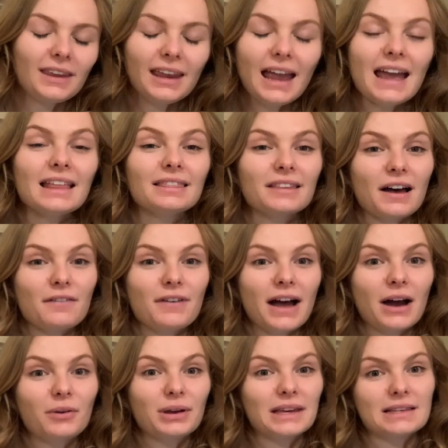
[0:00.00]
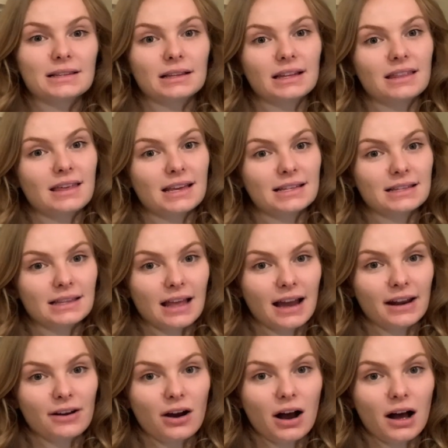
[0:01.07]
I love how easily they
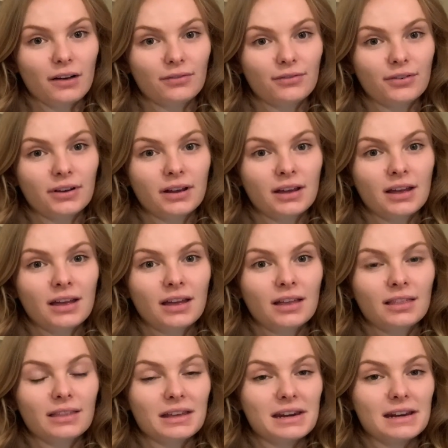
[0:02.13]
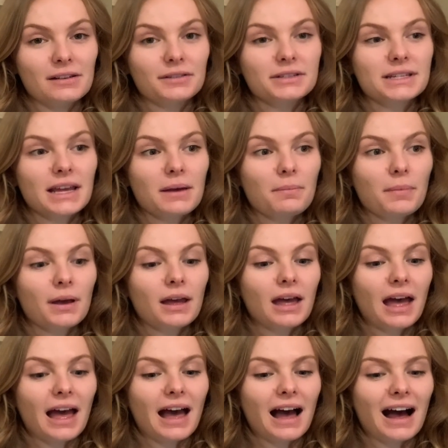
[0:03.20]
slide off the needle tip,
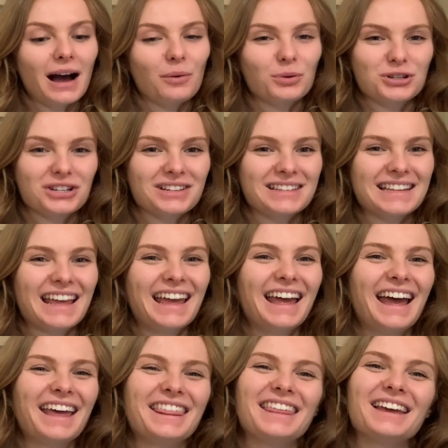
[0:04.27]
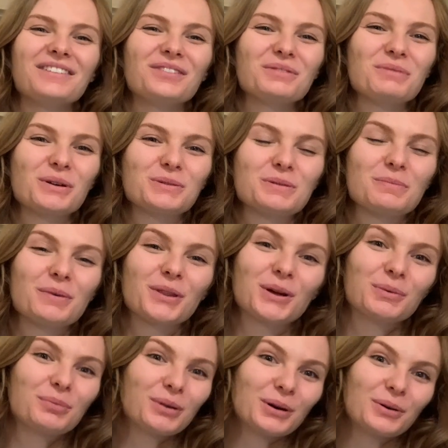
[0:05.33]
which is, I think for most people, they're
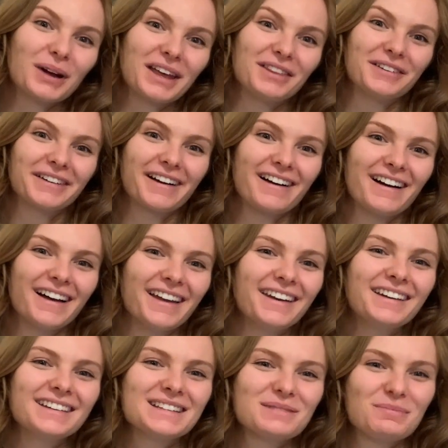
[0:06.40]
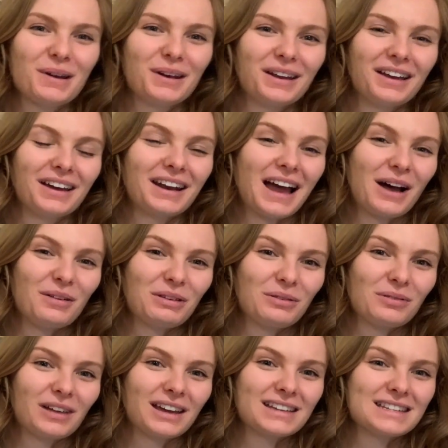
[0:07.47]
pro and they're con, depending on how you
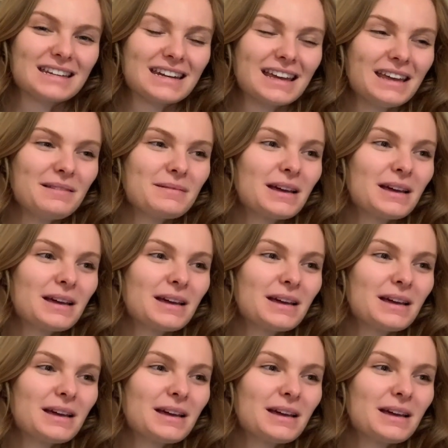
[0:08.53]
like to knit.